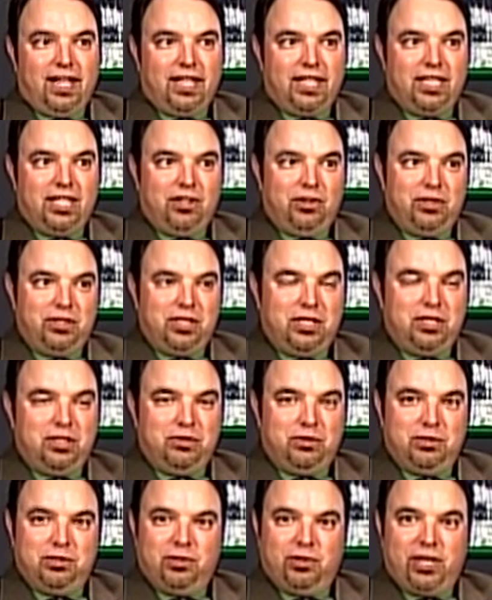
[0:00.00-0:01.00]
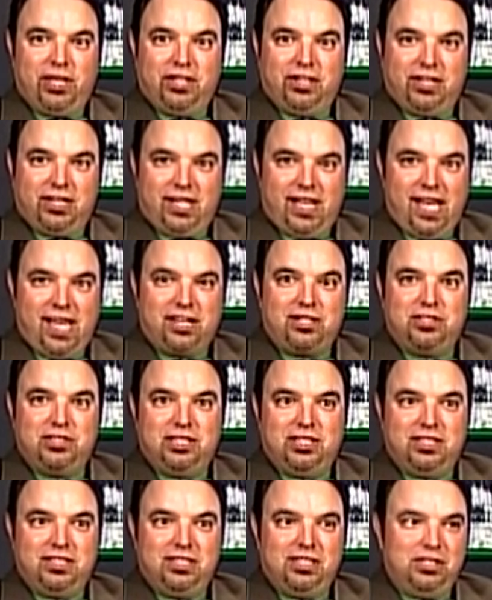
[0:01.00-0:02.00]
you don't know how they're going to act to
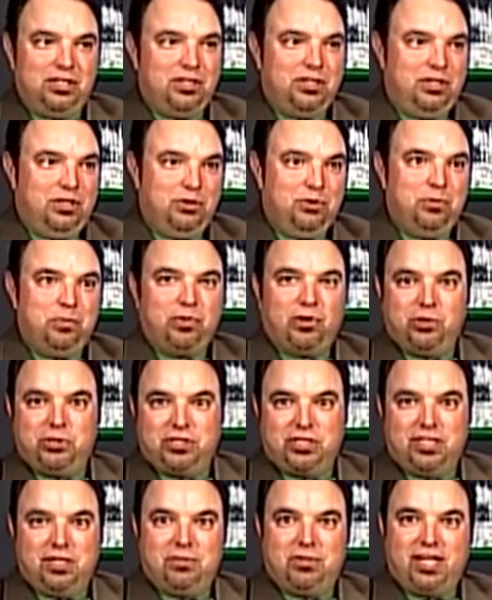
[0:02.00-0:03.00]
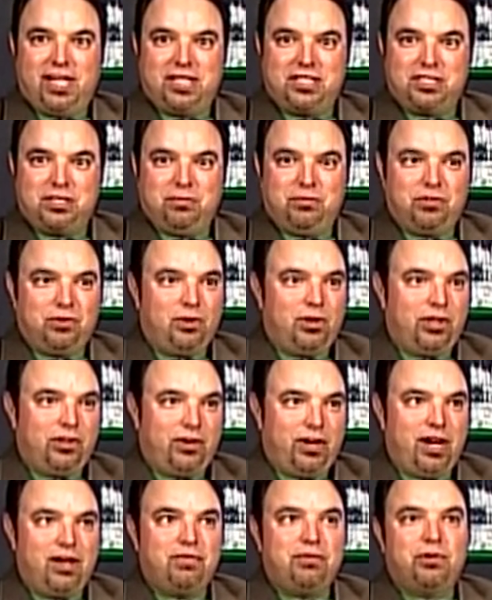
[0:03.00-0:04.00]
you approaching them to ask them for
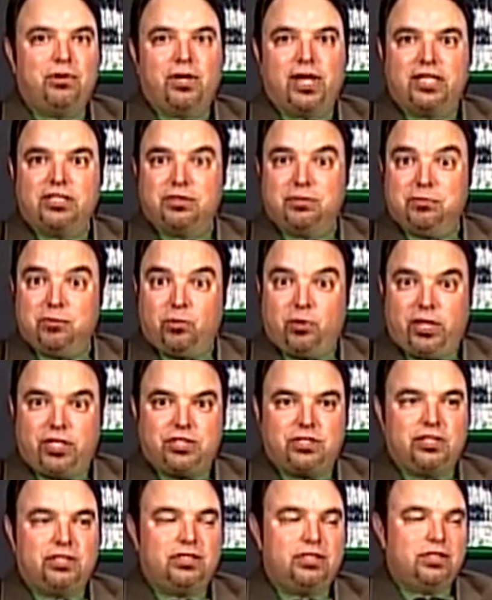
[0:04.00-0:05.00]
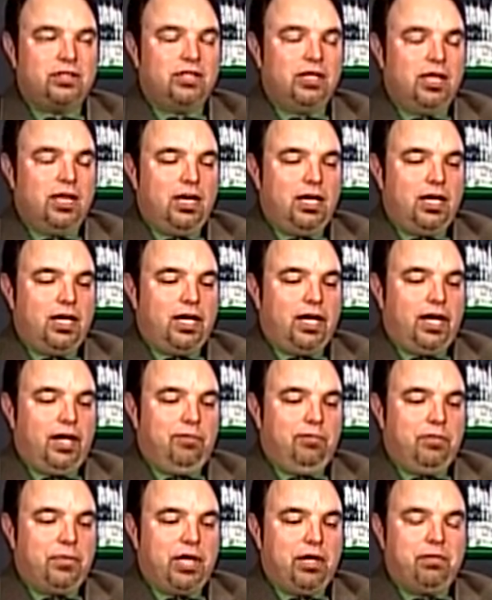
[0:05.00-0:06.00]
autograph or ask them questions.
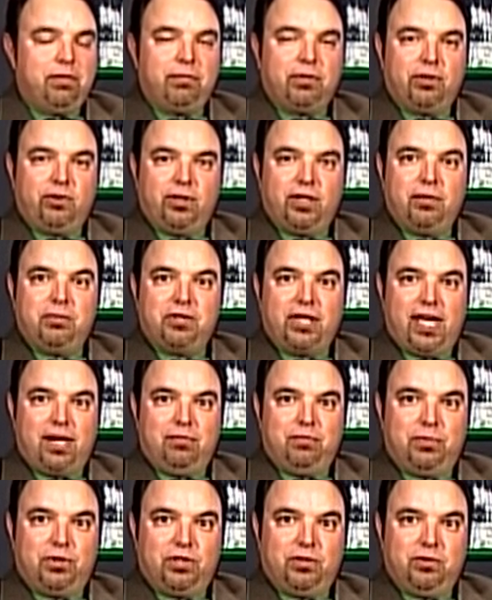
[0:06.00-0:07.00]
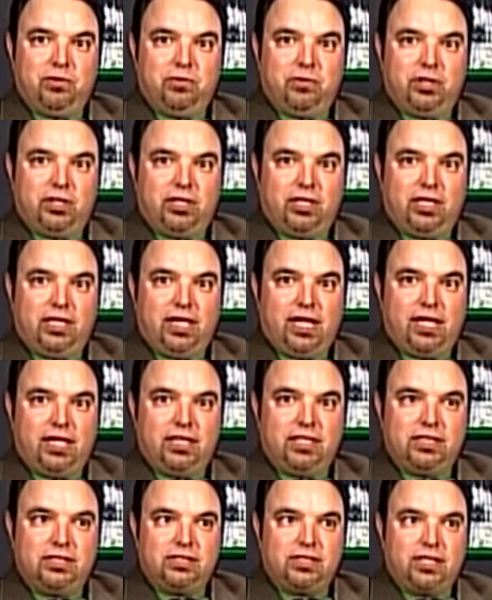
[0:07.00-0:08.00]
But I remember going up to Adam Burt where he had
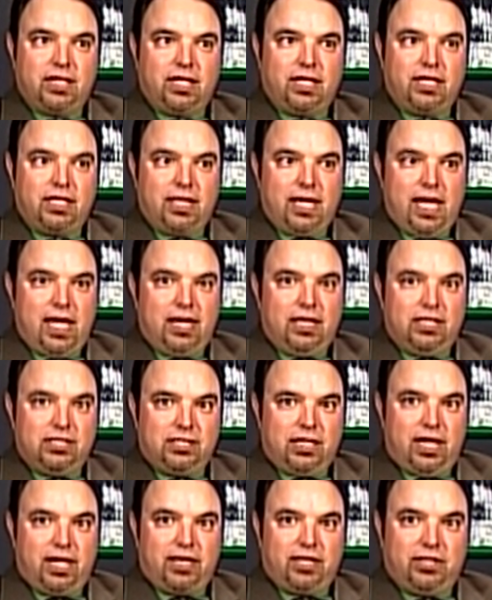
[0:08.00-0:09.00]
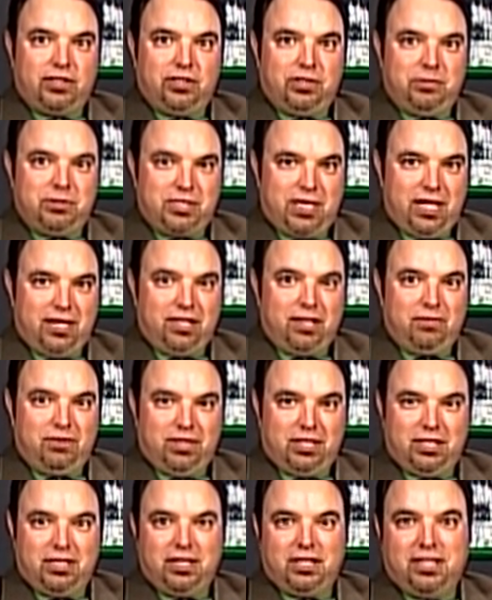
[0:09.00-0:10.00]
his head in his locker and he was getting
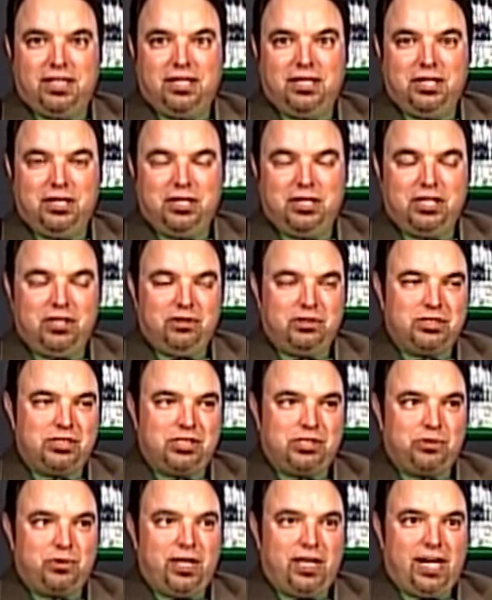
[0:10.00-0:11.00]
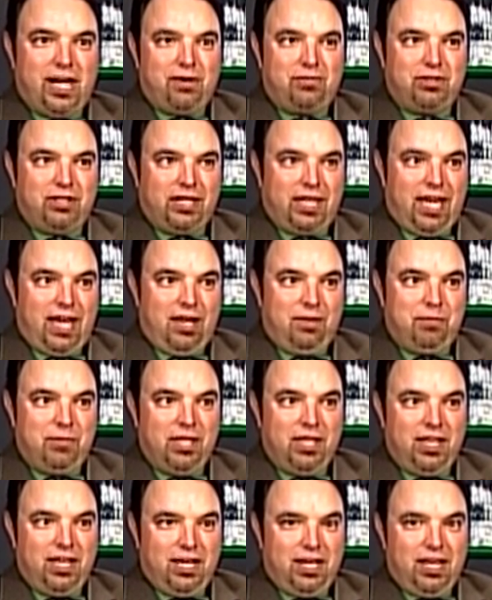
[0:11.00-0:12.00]
everything situated after the game,
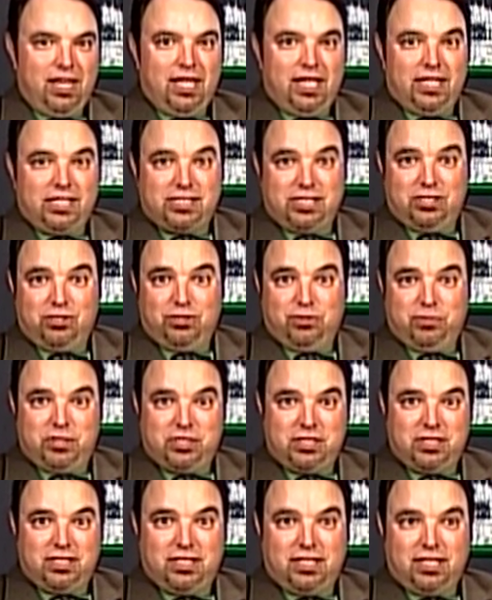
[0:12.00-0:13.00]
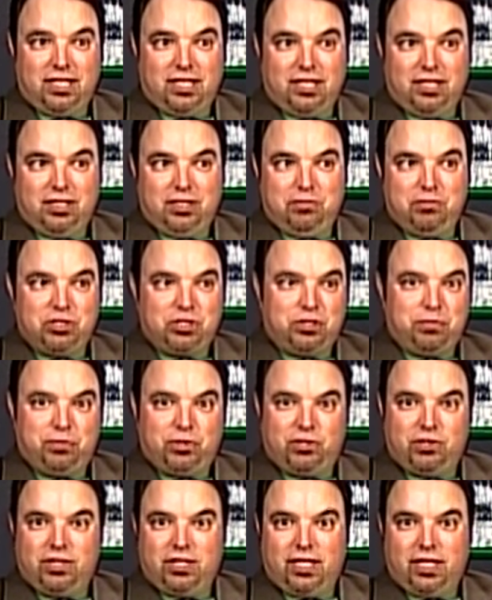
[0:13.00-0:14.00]
and I said to him, Mr.
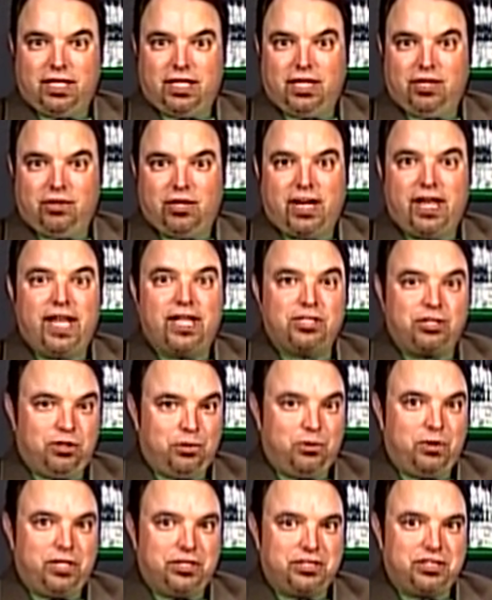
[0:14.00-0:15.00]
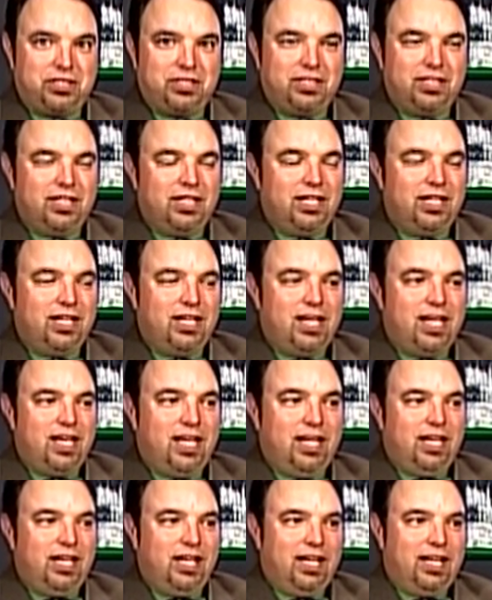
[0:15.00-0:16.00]
Burt, can I ask you a question?
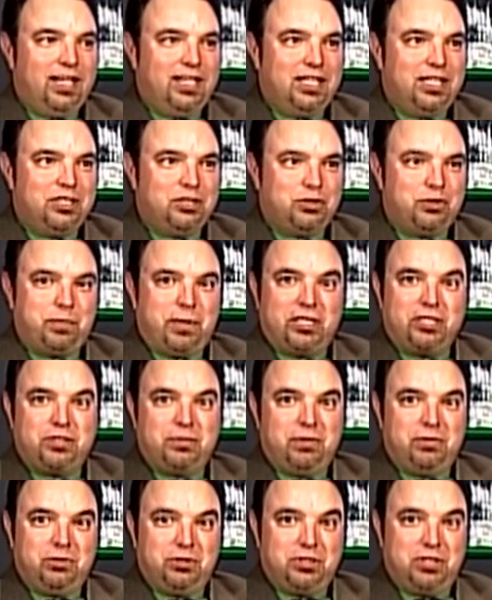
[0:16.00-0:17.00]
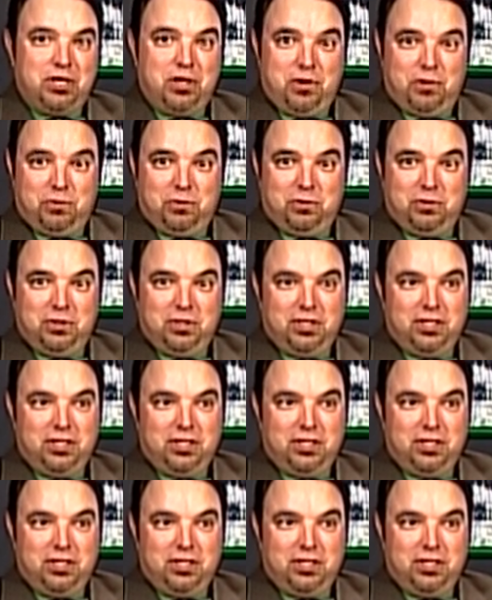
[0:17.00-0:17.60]
And his response to me was no.